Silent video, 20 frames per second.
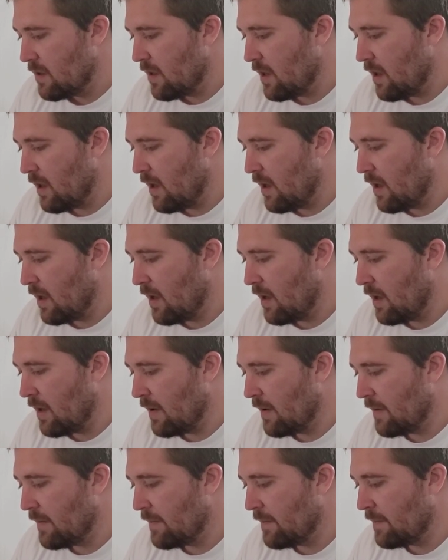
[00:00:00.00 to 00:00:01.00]

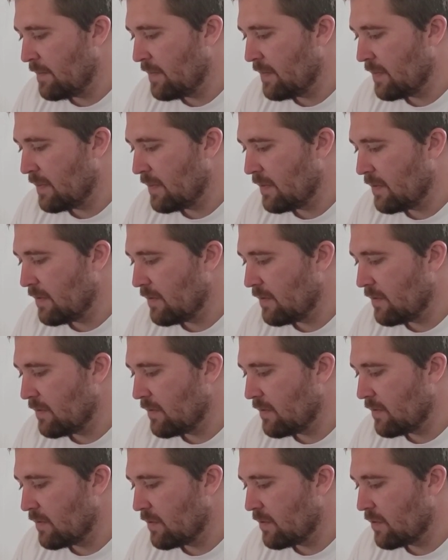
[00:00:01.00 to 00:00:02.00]

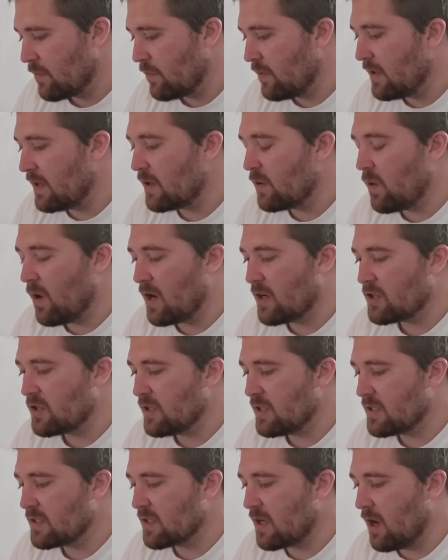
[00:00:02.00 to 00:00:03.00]
3
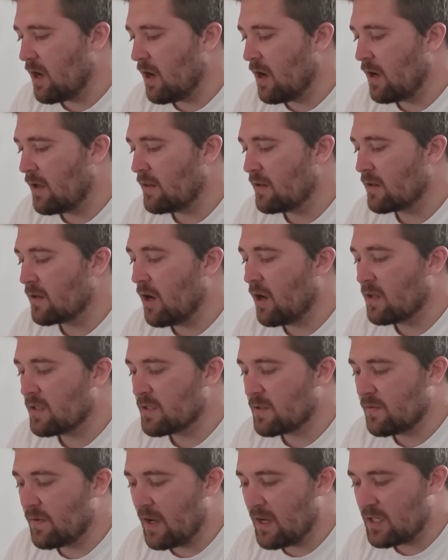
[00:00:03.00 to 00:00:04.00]
questions on the
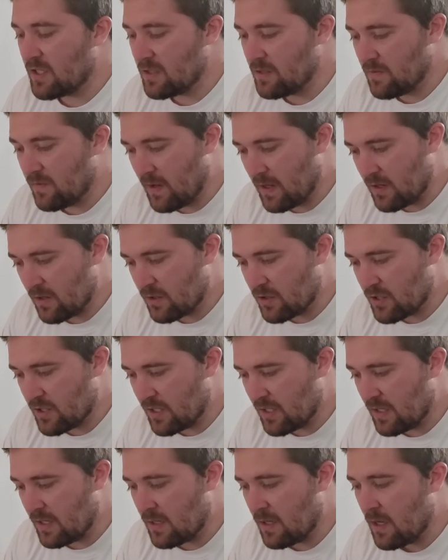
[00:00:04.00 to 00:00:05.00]
conservation of
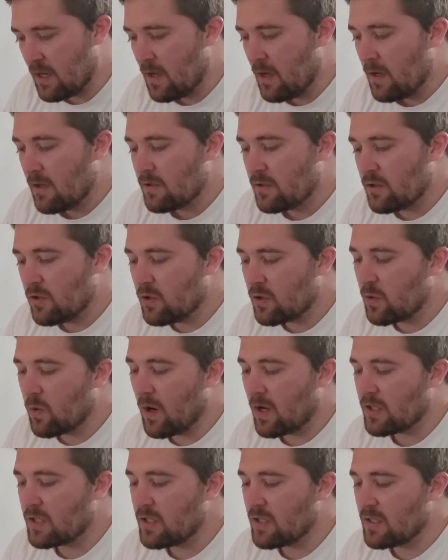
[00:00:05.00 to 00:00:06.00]
energy, 2
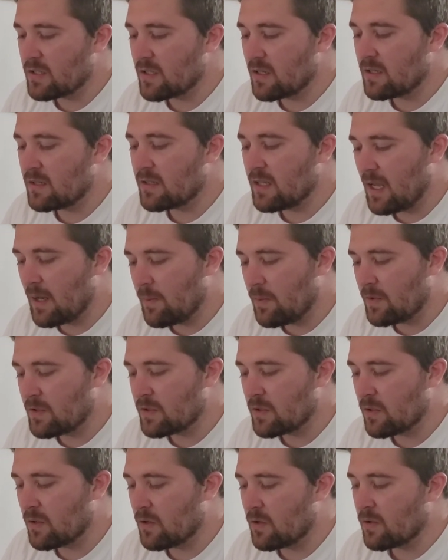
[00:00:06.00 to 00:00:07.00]
questions on
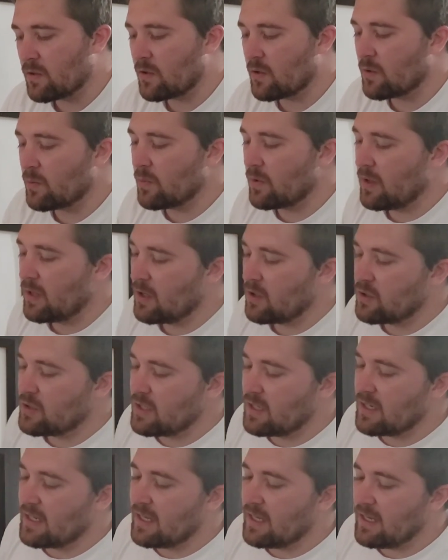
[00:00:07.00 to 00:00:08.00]
temperature, thermal energy,
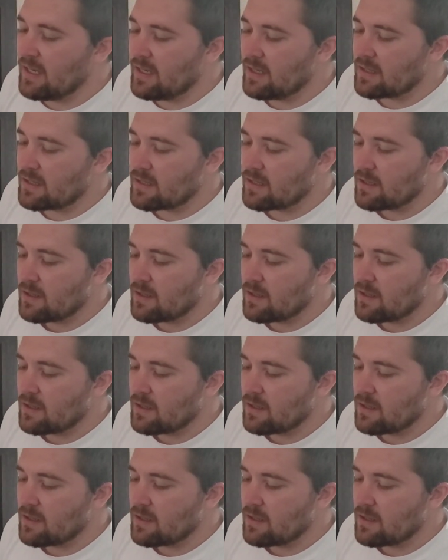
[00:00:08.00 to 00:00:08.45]
and heat,